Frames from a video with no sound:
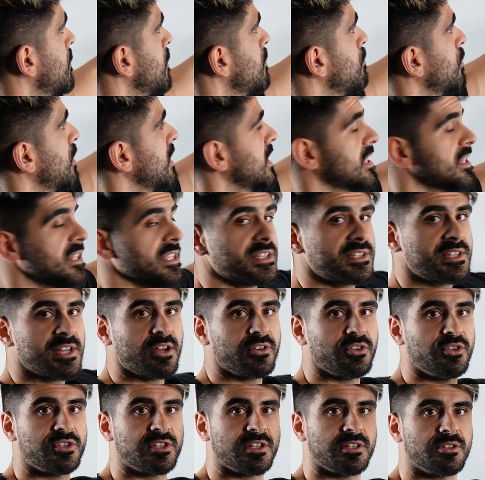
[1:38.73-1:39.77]
breaking this down
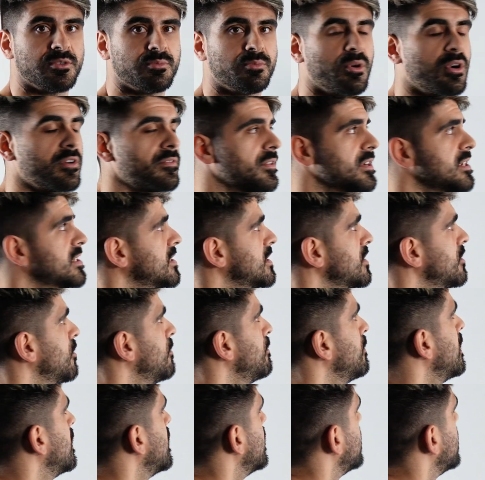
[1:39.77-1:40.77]
using de Moivre's theorem,